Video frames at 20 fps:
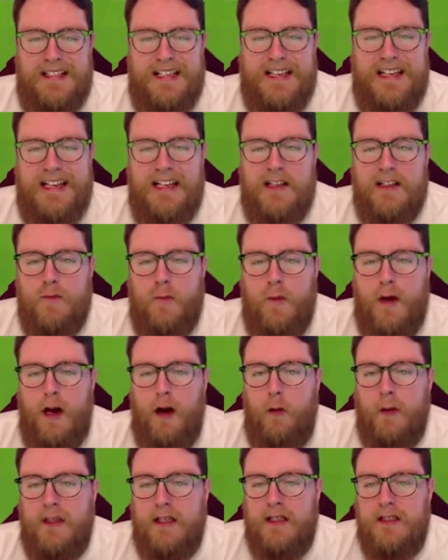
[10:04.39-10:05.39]
Tierney does
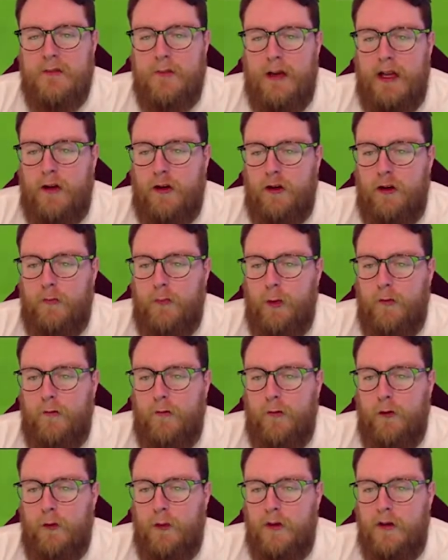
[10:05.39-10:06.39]
well, but doesn't play a good ball
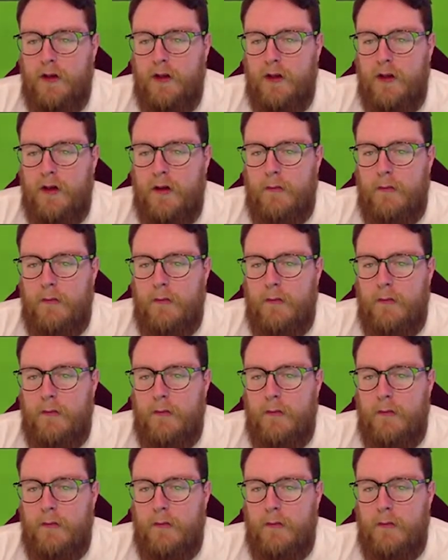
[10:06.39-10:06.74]
forward.